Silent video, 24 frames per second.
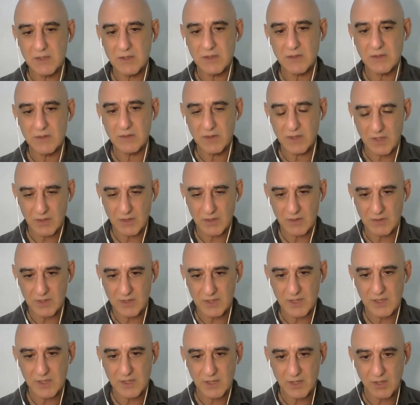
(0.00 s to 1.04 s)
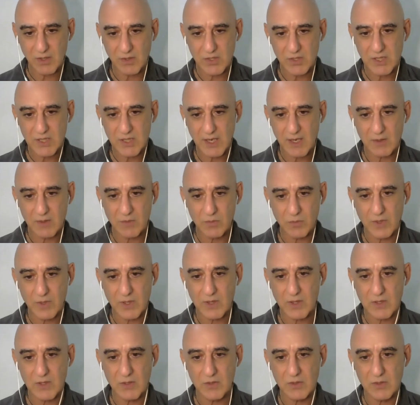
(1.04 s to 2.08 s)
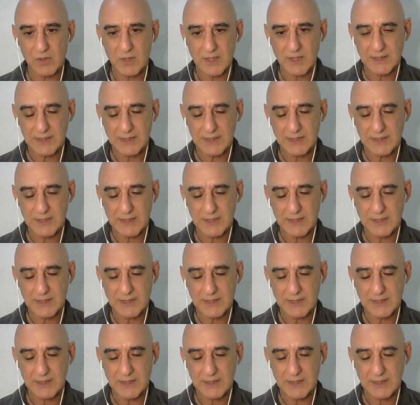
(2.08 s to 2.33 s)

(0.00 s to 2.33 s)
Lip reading: use to negotiate with your